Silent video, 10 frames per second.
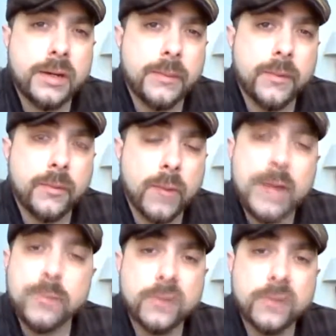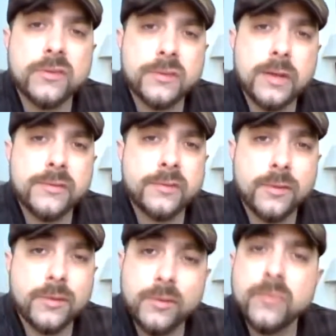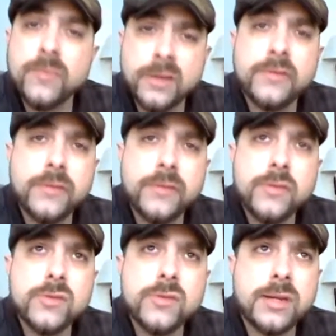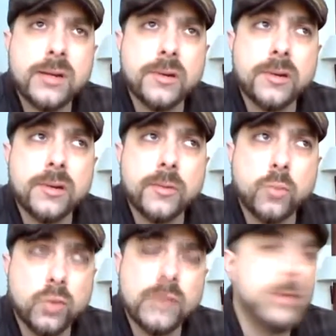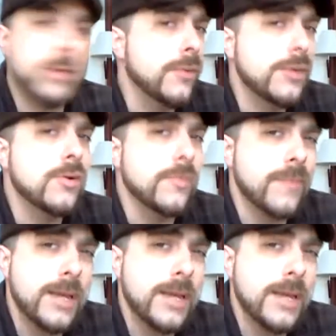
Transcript: or write books and stuff. So the few that are really well-known,